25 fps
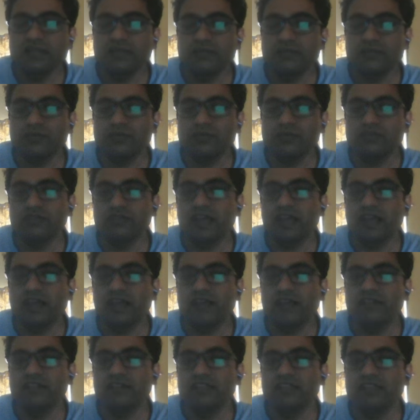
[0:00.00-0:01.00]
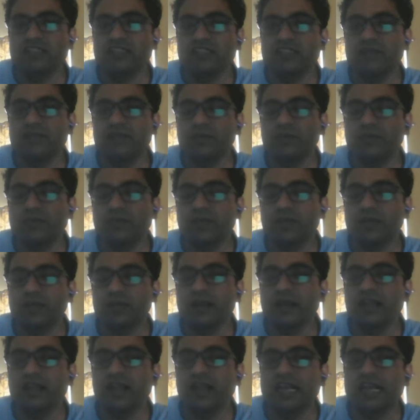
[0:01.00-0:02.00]
Suppose we have this type of
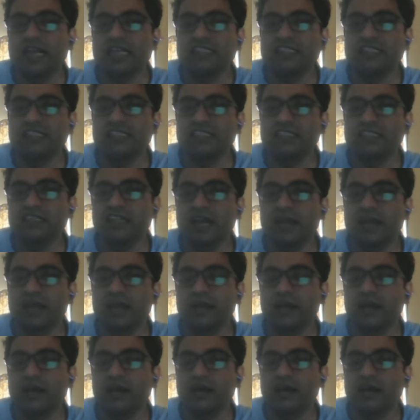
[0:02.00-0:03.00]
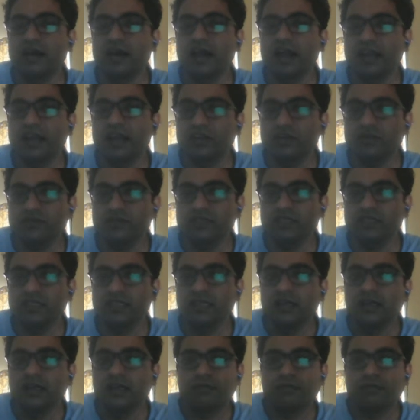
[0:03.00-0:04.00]
turbine, h is the height of the